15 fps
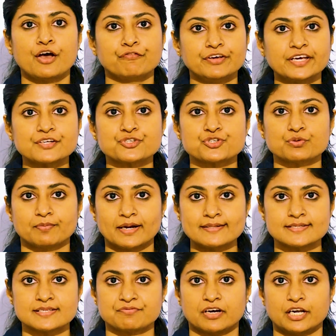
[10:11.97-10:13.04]
weeks to
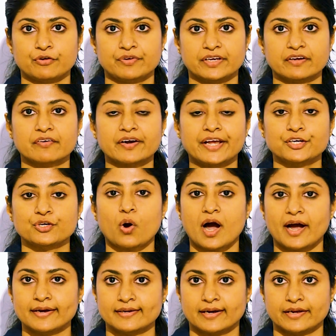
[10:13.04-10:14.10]
months following
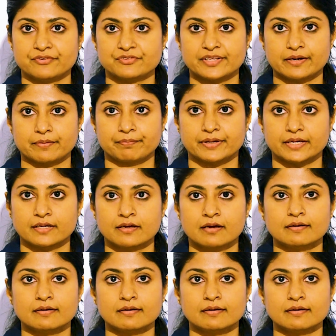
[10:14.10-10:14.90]
radioiodine therapy,